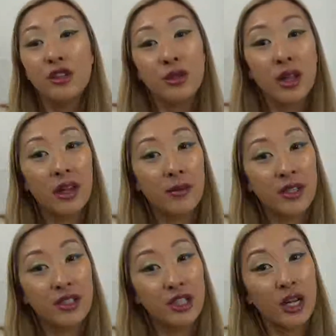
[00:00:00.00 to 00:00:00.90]
do not like my
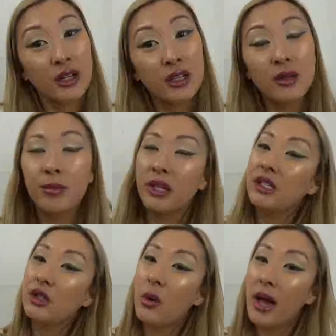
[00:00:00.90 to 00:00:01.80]
channel,
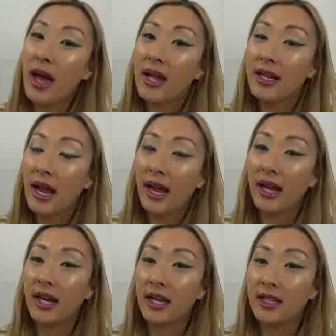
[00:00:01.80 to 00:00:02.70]
please go ahead
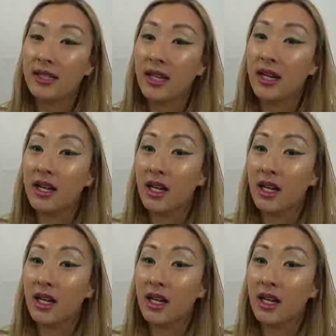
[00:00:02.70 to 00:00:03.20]
and